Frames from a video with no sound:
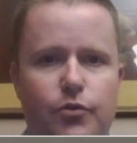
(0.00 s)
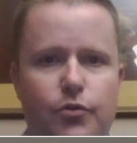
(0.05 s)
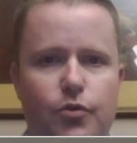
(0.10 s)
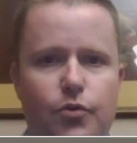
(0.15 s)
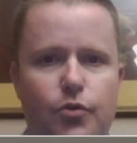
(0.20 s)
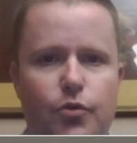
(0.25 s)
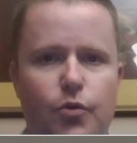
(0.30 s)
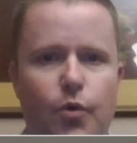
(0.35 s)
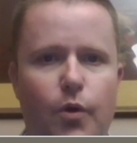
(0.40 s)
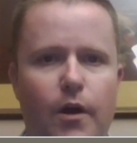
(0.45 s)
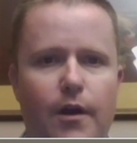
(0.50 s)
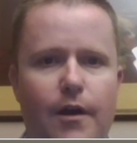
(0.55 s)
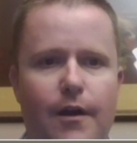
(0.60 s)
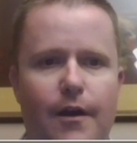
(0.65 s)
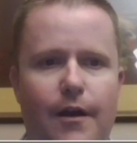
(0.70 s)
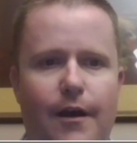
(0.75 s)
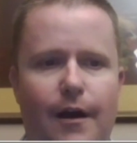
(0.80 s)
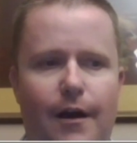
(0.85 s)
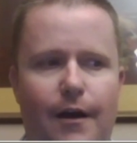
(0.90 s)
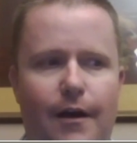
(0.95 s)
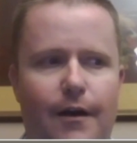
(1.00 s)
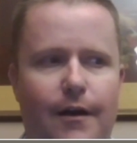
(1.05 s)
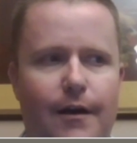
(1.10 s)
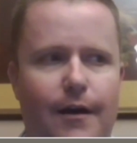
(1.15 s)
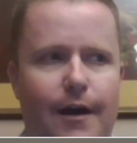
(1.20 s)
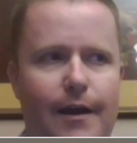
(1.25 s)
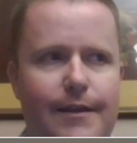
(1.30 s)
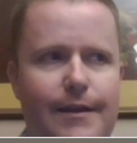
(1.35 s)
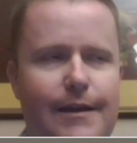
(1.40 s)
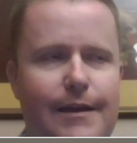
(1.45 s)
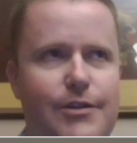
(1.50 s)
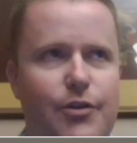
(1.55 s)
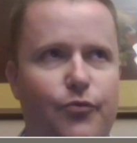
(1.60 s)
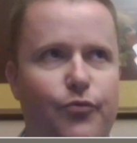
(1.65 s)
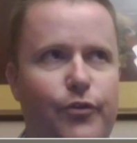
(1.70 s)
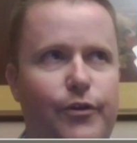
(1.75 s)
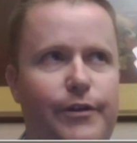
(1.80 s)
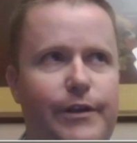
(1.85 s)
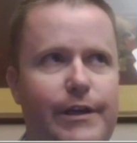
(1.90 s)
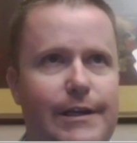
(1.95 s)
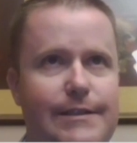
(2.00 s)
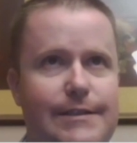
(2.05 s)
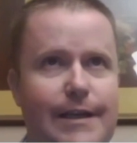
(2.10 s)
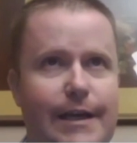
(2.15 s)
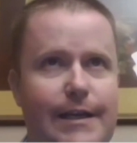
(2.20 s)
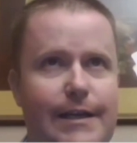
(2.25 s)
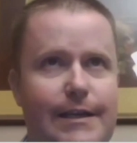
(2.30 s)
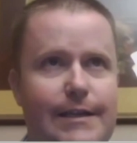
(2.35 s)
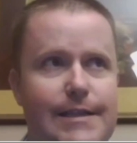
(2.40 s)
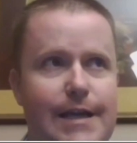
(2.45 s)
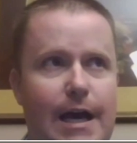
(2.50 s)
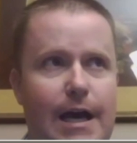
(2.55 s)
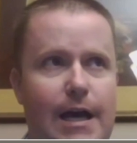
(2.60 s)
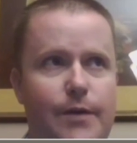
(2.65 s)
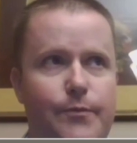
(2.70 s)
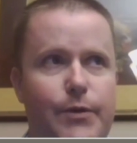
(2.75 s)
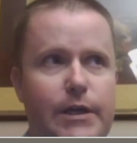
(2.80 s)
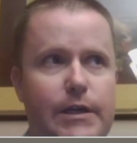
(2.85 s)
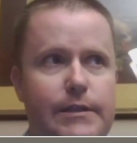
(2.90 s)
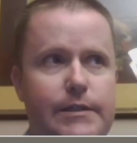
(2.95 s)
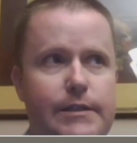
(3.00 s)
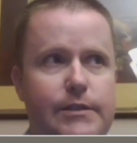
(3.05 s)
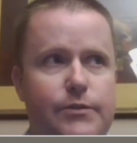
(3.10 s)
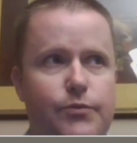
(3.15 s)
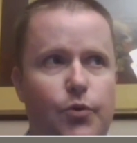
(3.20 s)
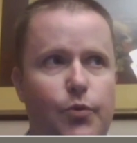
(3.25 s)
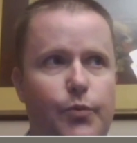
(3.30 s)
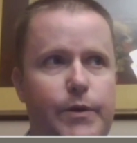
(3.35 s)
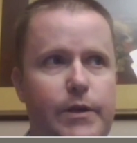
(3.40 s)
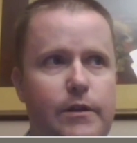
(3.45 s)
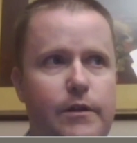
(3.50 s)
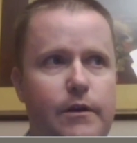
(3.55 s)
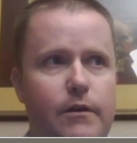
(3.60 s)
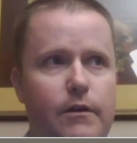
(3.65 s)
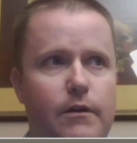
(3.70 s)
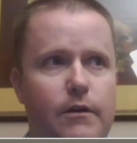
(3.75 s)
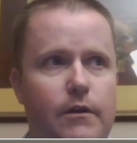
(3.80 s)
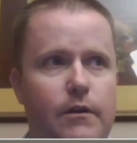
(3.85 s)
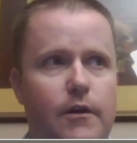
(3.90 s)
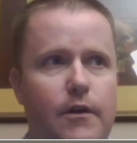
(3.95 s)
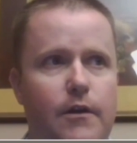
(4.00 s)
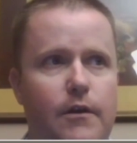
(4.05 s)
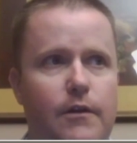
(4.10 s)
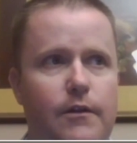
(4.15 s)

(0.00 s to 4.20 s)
who I think it's a really exciting time because this will be the